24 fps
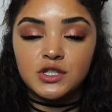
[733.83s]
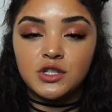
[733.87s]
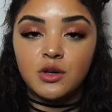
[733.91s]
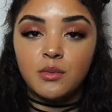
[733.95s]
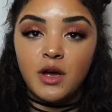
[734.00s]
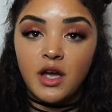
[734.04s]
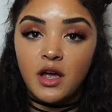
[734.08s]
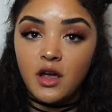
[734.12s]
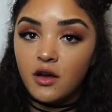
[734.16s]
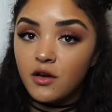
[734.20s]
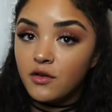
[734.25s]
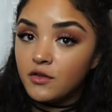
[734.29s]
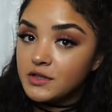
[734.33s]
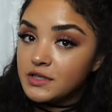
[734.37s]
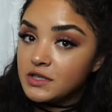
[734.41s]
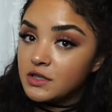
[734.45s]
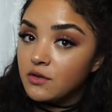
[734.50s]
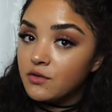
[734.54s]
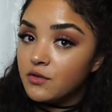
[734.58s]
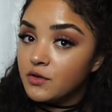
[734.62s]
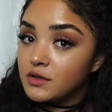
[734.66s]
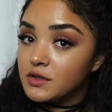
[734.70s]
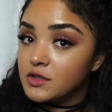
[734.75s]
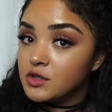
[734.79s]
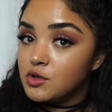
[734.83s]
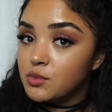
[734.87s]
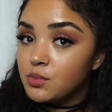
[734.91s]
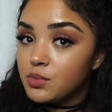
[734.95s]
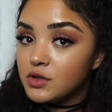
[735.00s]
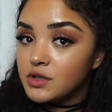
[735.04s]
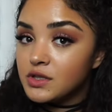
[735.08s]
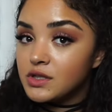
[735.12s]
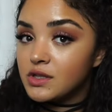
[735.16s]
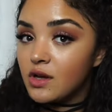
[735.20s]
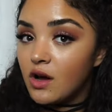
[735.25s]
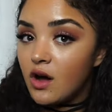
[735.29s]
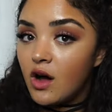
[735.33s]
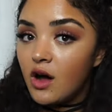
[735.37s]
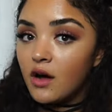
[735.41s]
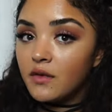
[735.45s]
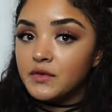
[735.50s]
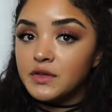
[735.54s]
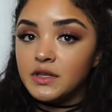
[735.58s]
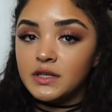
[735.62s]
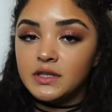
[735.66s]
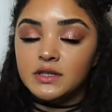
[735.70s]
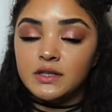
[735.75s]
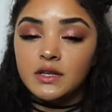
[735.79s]
So my hair still feels super
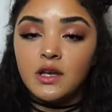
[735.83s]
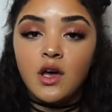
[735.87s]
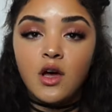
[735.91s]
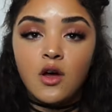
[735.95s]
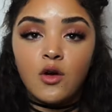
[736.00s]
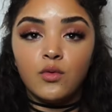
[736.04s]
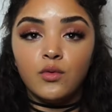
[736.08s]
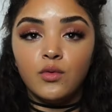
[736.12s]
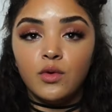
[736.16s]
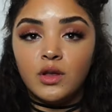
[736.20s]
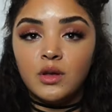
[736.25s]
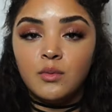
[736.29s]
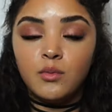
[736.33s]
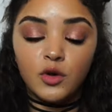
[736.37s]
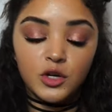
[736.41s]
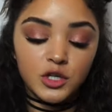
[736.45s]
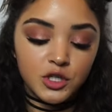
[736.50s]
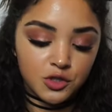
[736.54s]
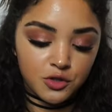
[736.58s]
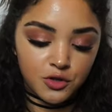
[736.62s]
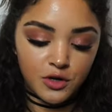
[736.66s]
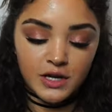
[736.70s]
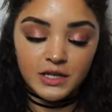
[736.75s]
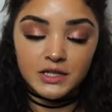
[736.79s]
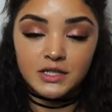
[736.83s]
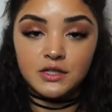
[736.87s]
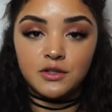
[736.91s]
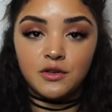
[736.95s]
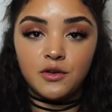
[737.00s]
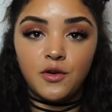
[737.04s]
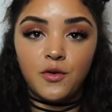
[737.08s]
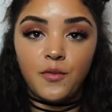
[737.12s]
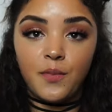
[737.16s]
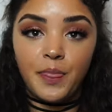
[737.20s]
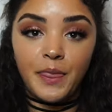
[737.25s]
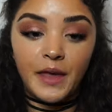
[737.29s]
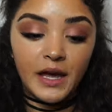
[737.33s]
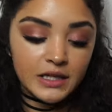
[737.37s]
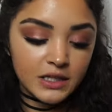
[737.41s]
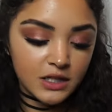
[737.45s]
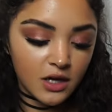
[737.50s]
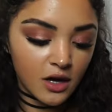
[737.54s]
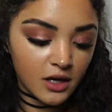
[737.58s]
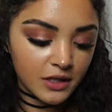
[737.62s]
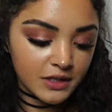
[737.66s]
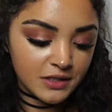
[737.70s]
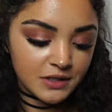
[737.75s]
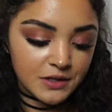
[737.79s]
soft and really moisturized, so
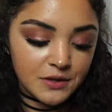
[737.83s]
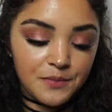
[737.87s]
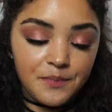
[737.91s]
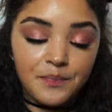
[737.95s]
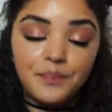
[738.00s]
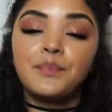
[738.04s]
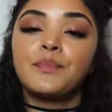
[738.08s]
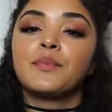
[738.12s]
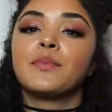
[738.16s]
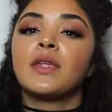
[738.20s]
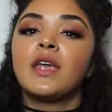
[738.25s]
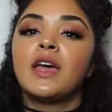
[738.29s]
that's awesome.